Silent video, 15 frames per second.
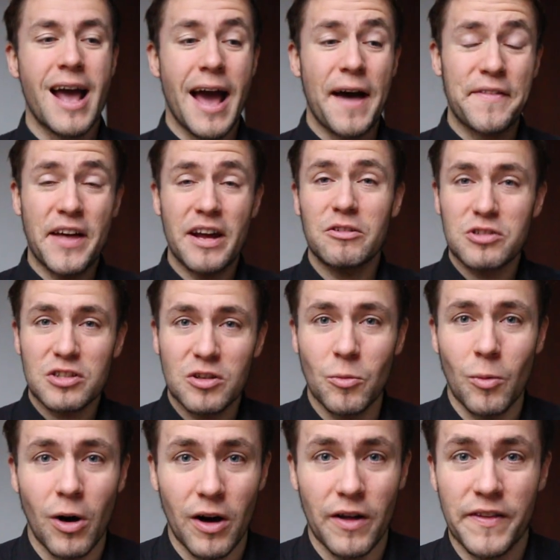and their
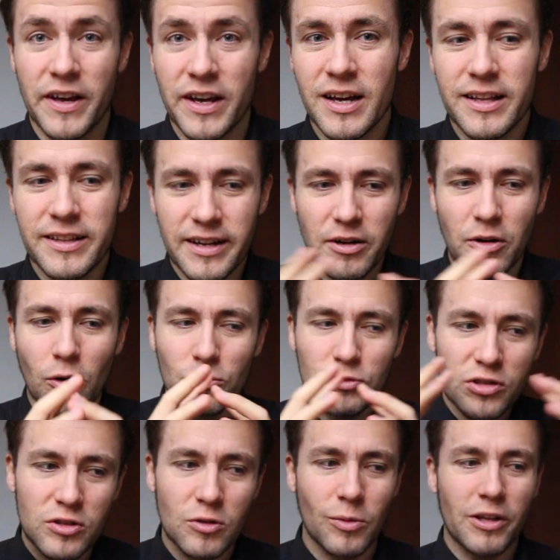squad, their whole
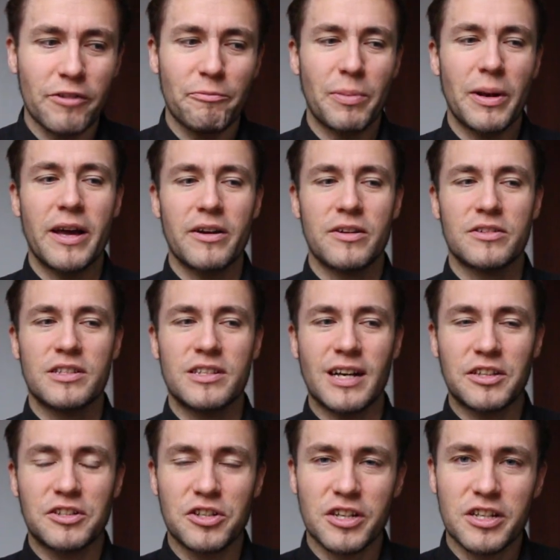squad of players, is
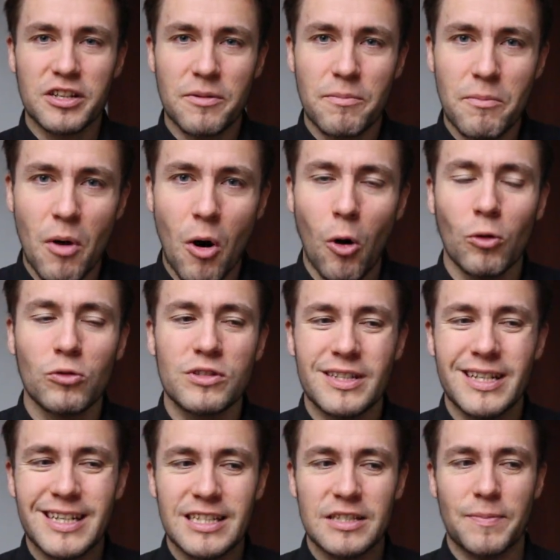actually the
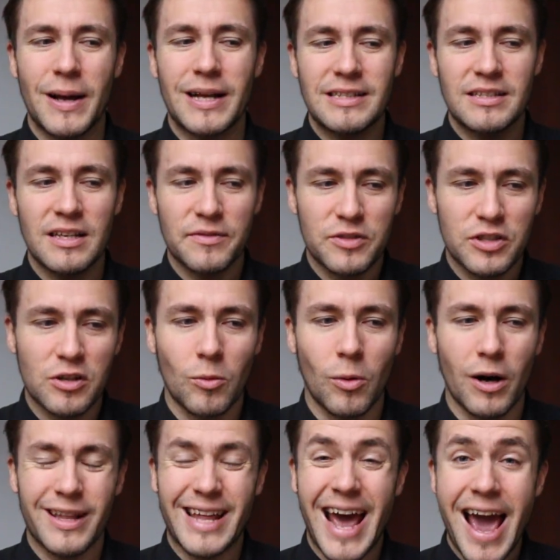most expensive
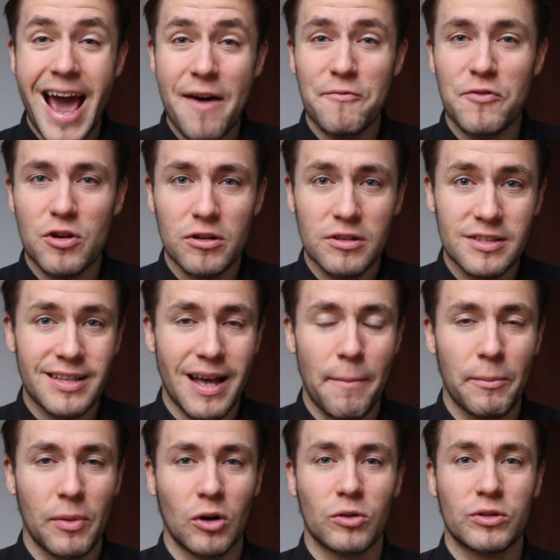squad ever
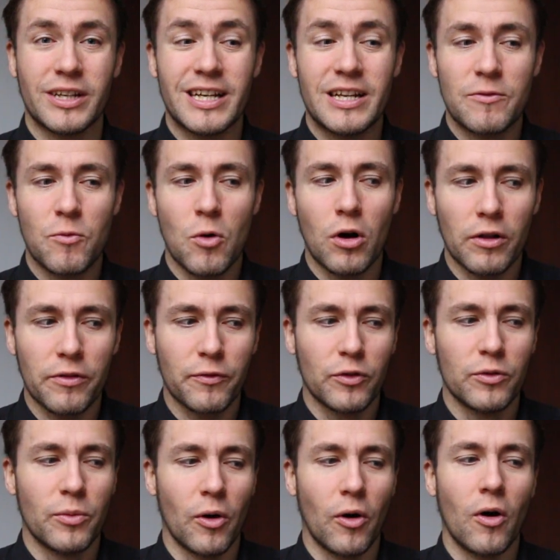assembled in world
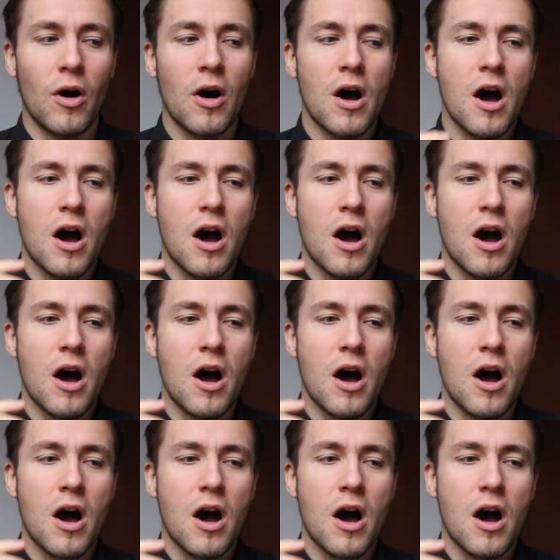football,